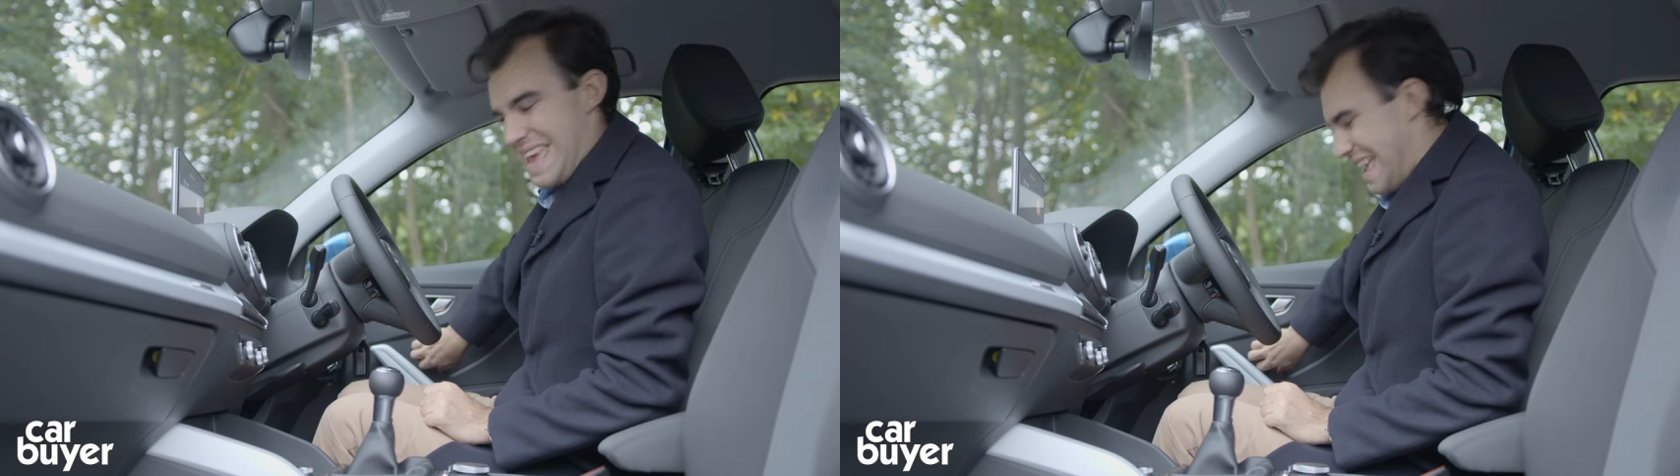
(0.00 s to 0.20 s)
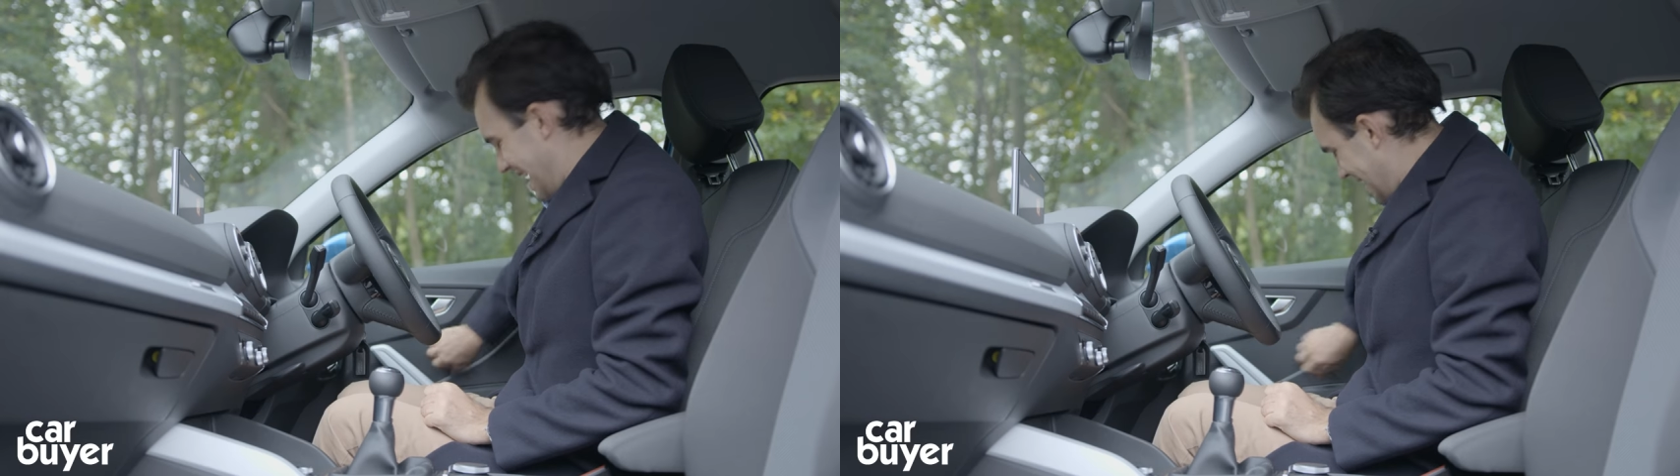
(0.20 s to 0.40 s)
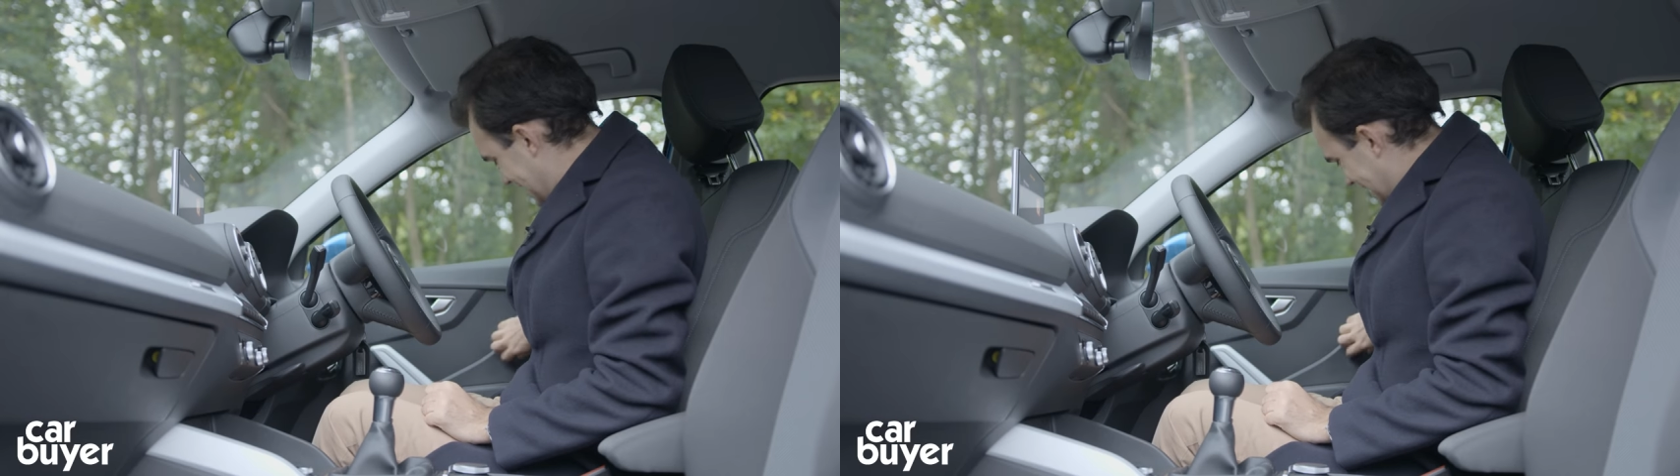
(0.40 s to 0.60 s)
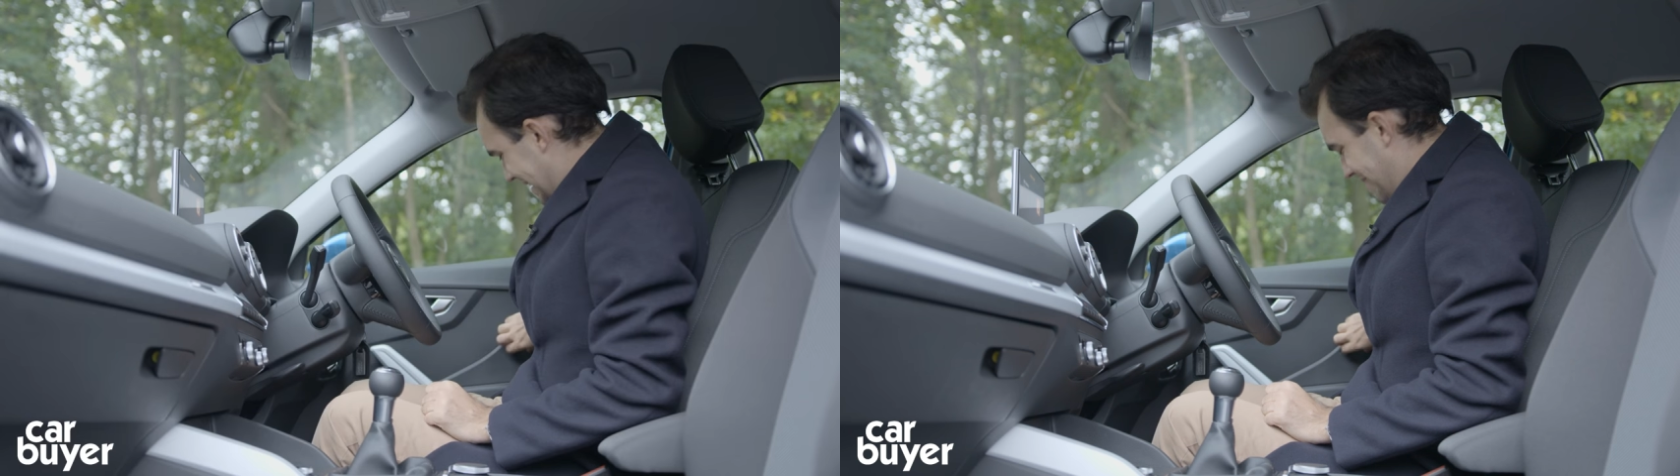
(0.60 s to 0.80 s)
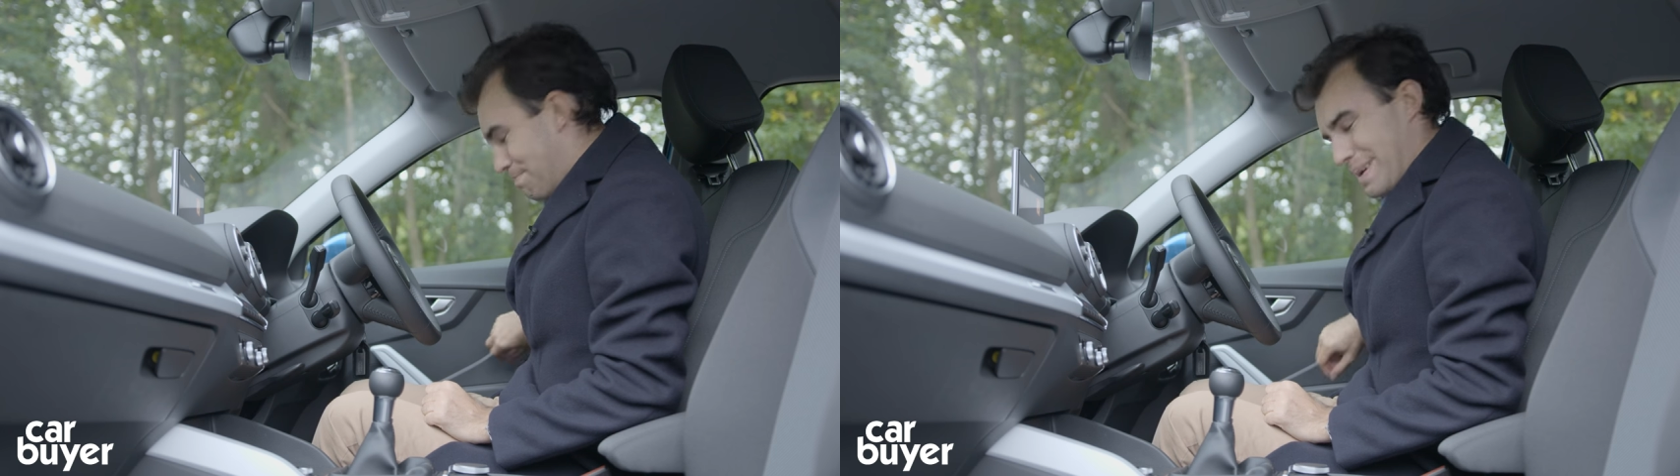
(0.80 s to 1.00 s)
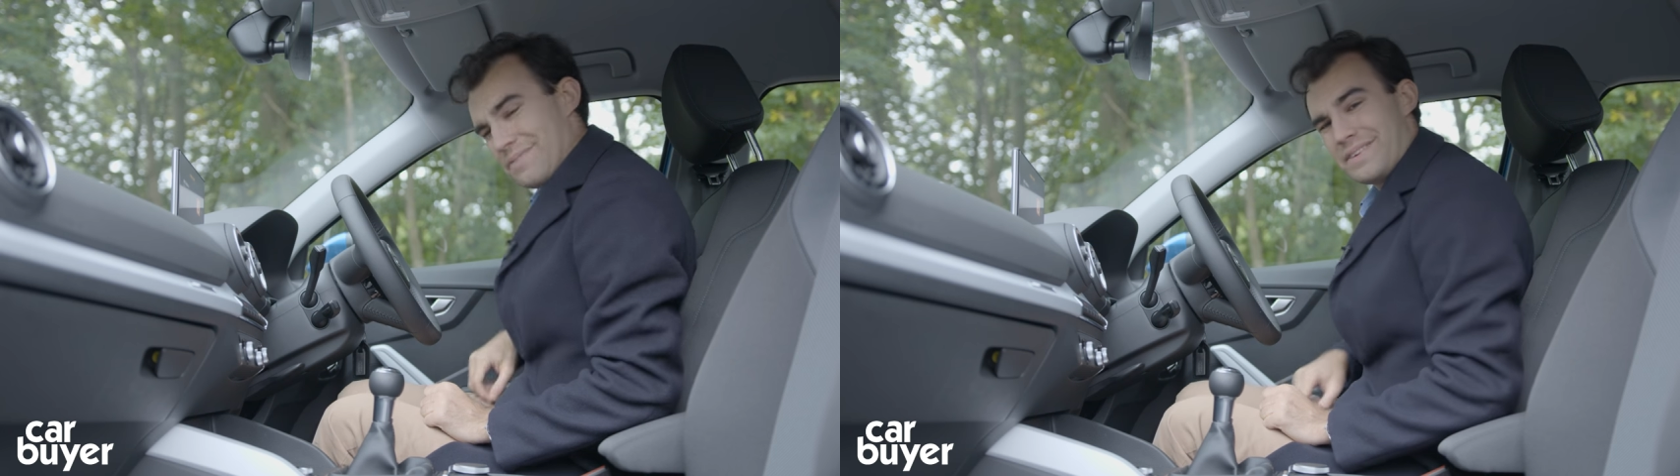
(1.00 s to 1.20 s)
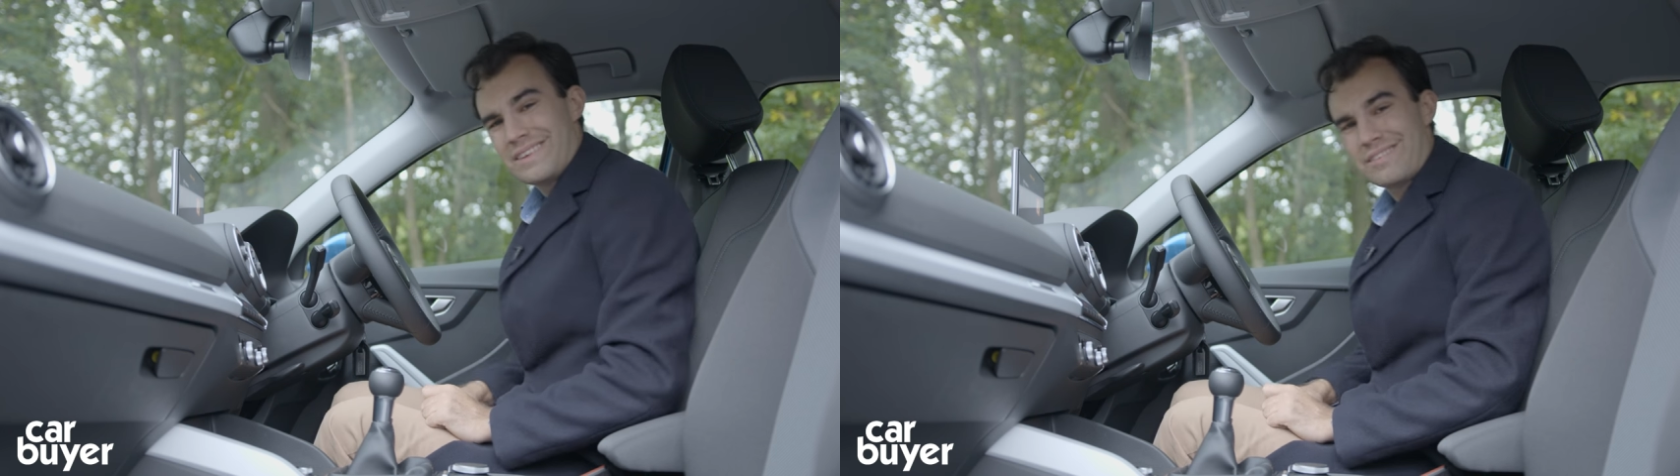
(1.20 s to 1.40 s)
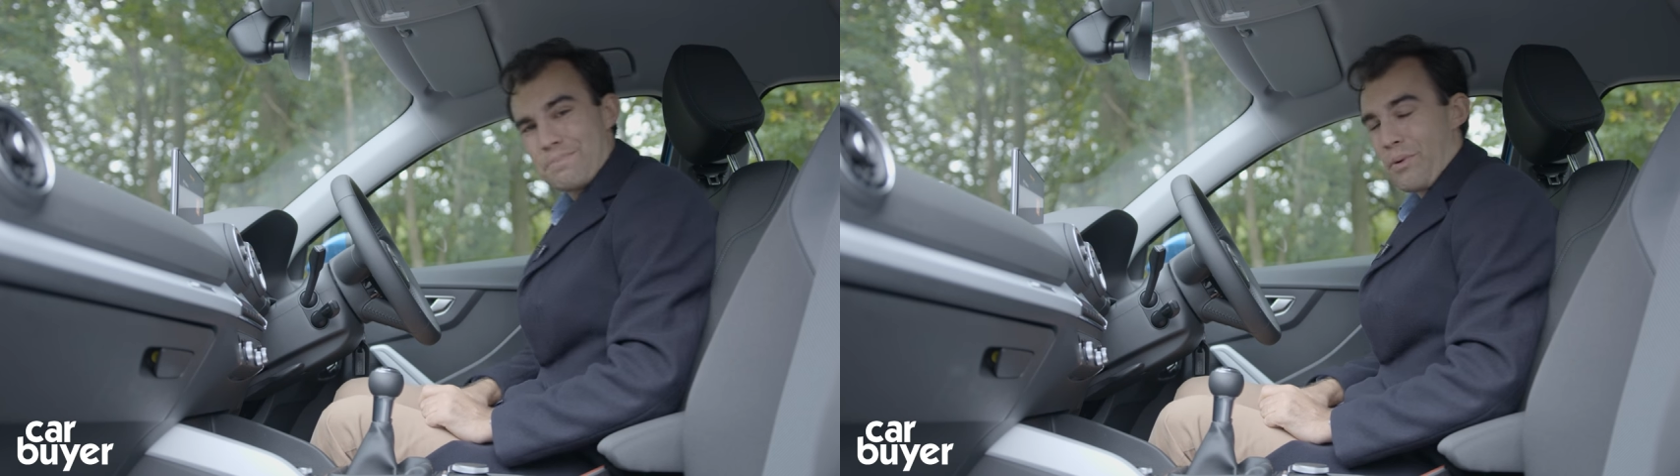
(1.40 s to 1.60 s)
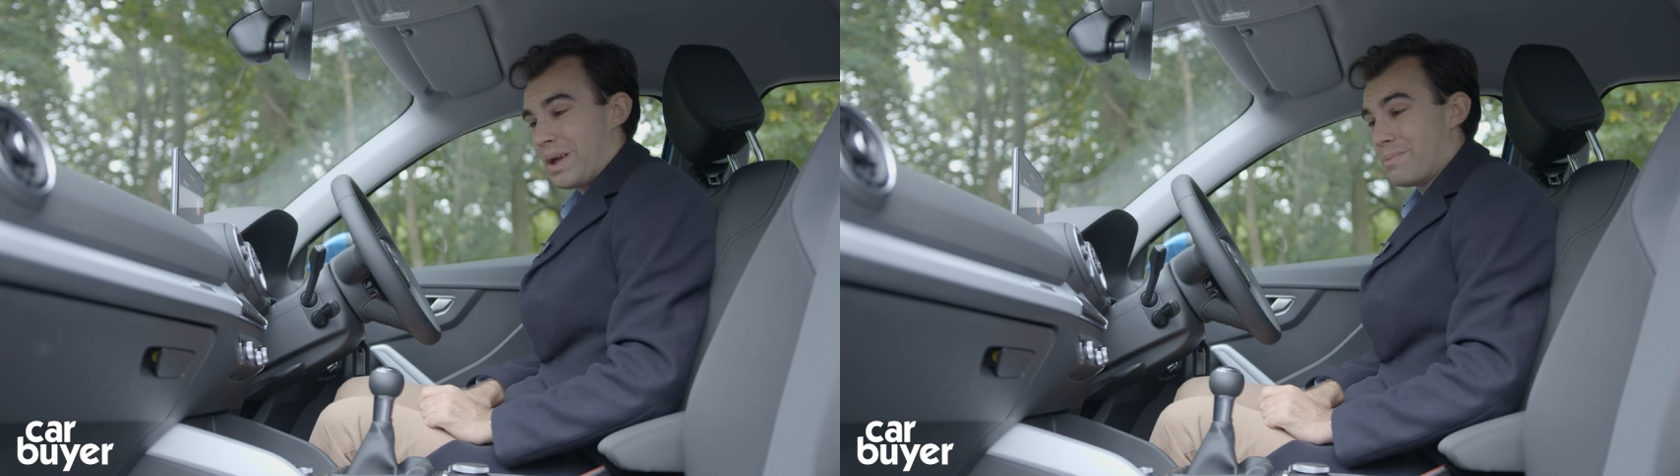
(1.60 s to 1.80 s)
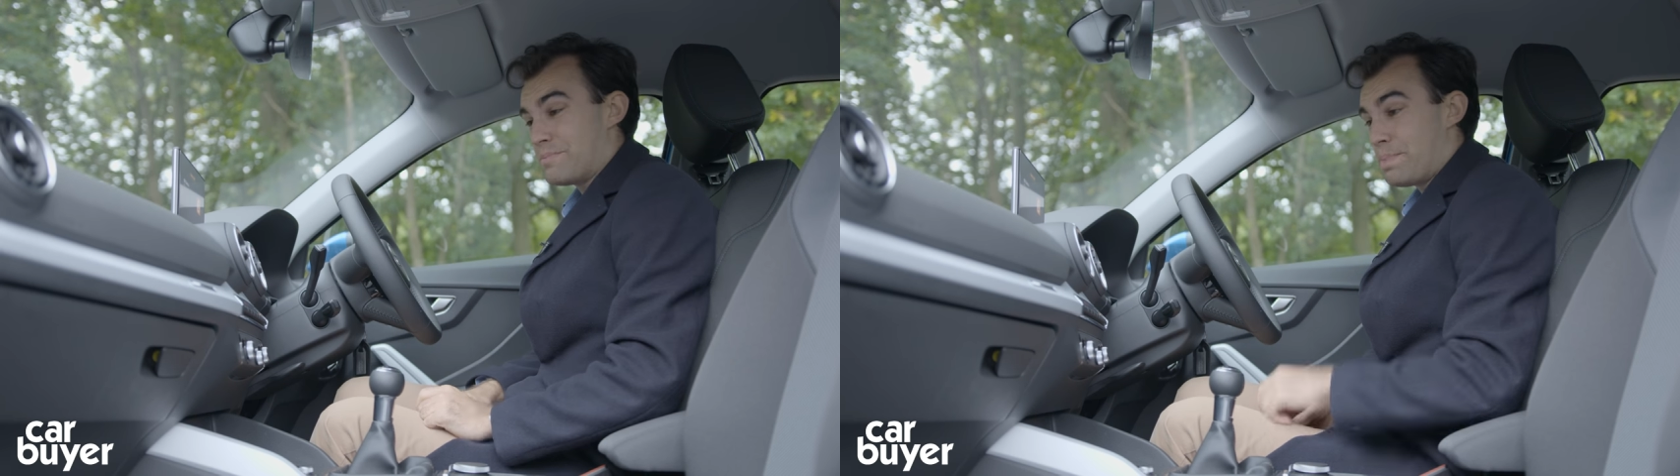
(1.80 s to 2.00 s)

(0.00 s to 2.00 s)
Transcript: here is a bit of a disappointment,